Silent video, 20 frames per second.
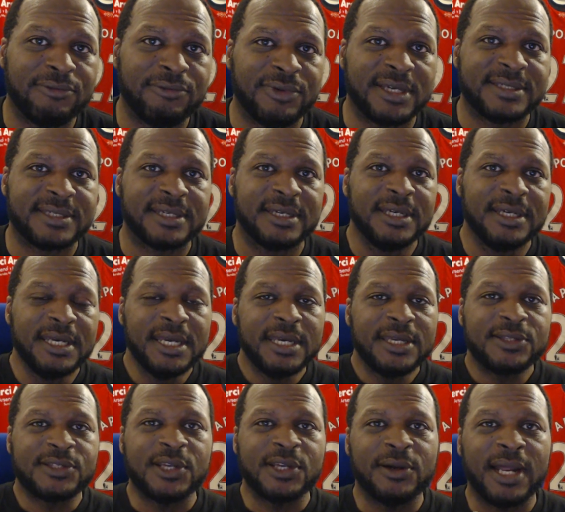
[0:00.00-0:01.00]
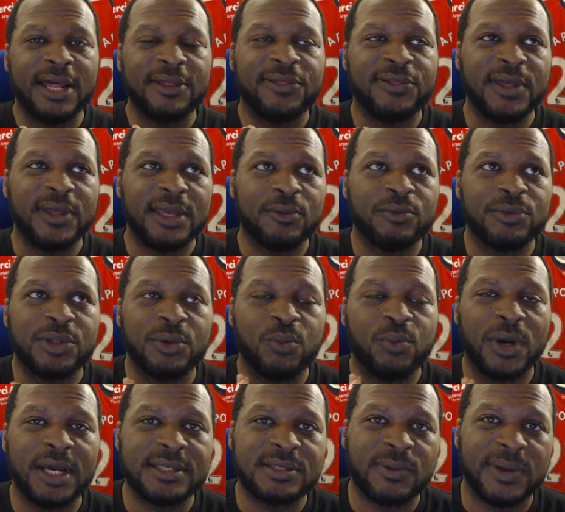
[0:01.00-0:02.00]
risk. So I think the
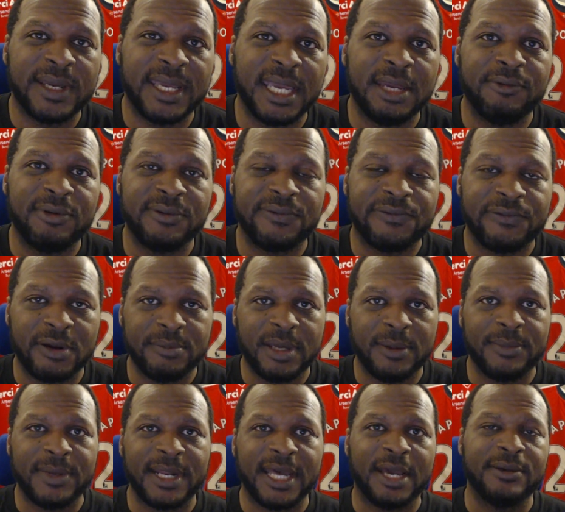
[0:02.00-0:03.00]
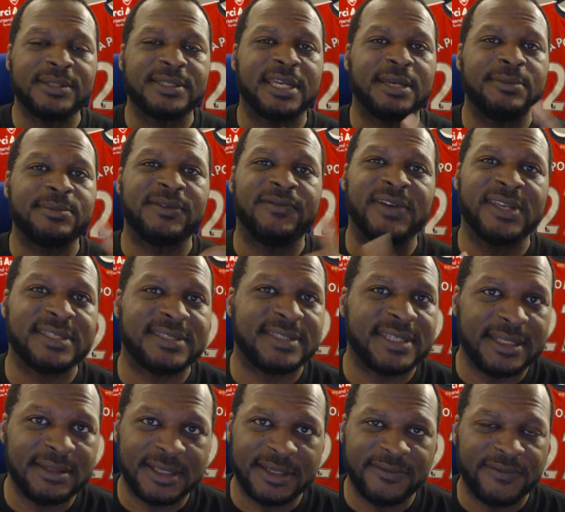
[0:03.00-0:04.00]
words we're hearing from him now in terms of
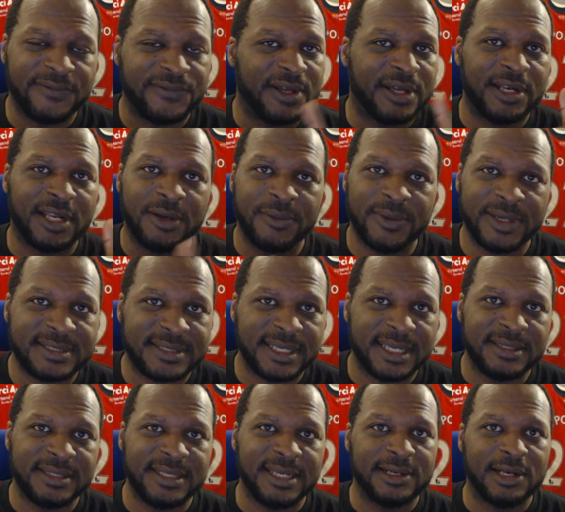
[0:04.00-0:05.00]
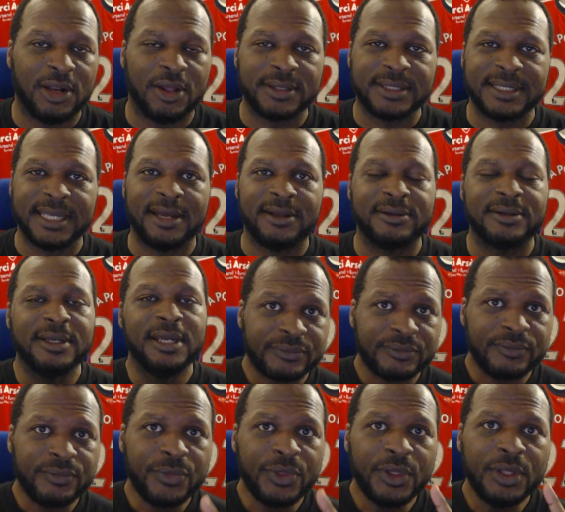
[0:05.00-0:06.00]
extending furlough, extending lockdown,
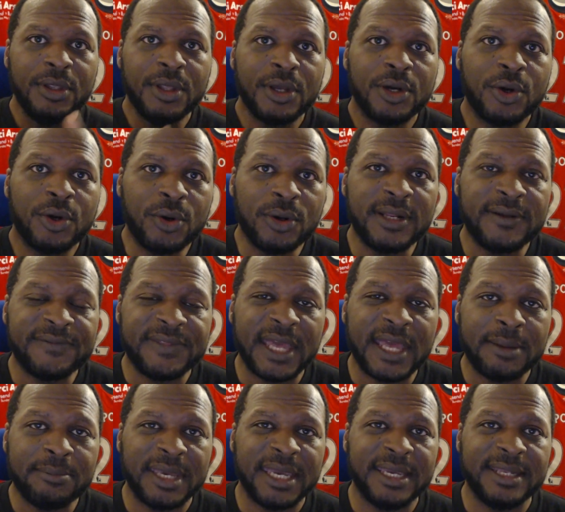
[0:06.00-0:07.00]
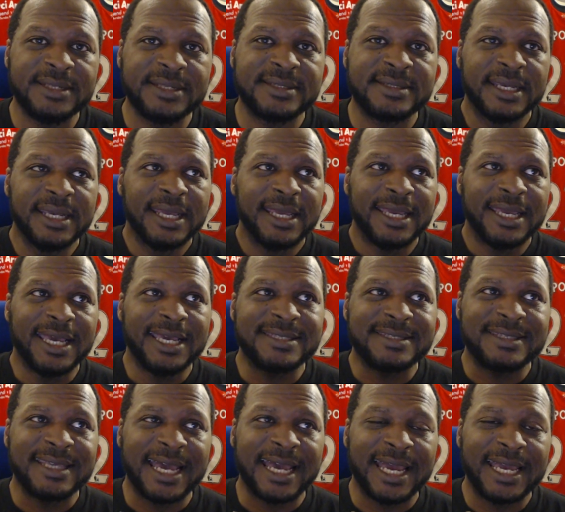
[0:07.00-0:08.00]
all of that means
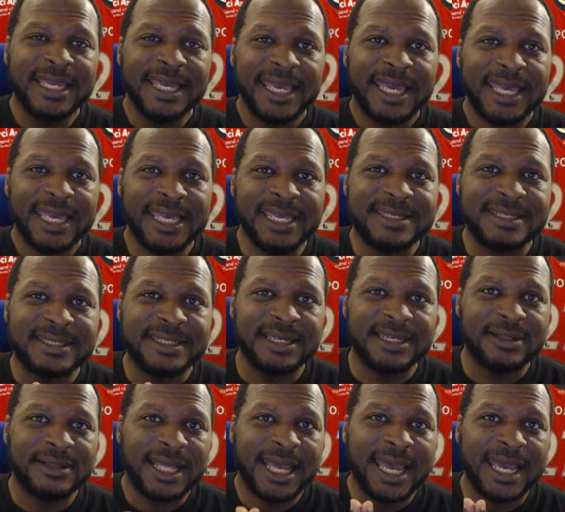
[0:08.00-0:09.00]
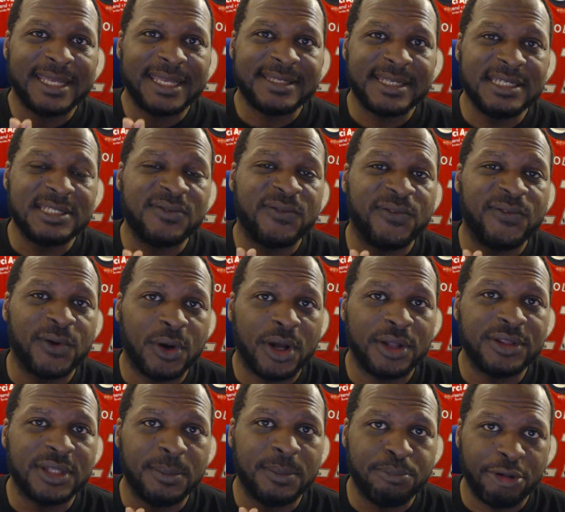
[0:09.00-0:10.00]
is that he still has his foot
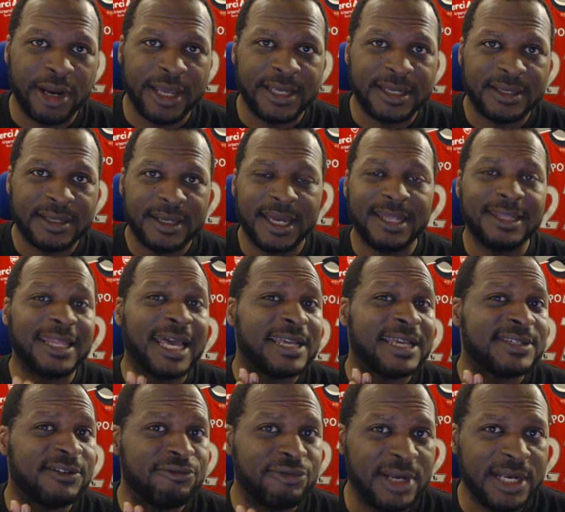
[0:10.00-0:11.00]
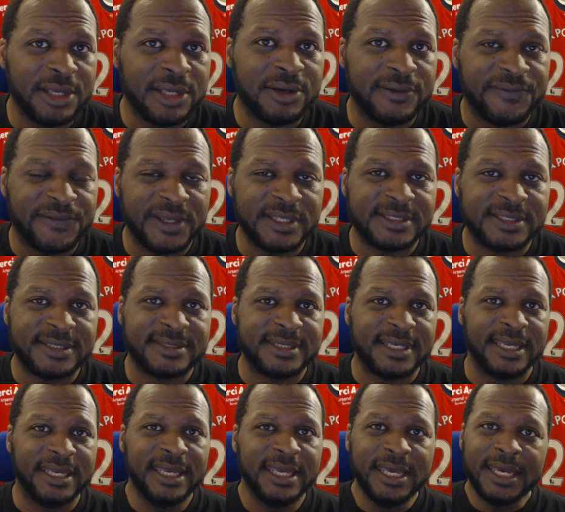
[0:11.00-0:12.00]
on the brake. And that's a really good thing to
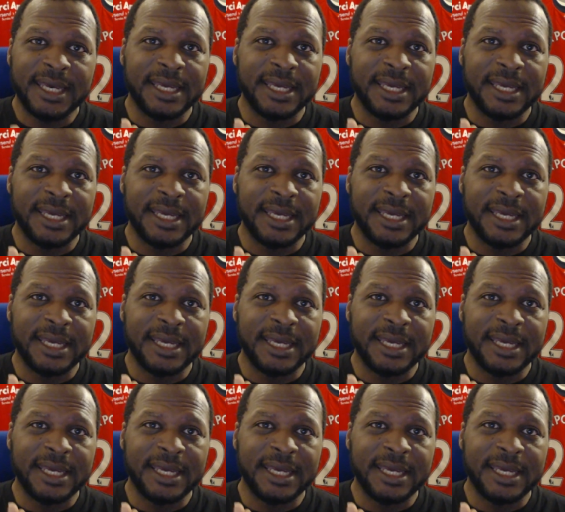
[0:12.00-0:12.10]
see.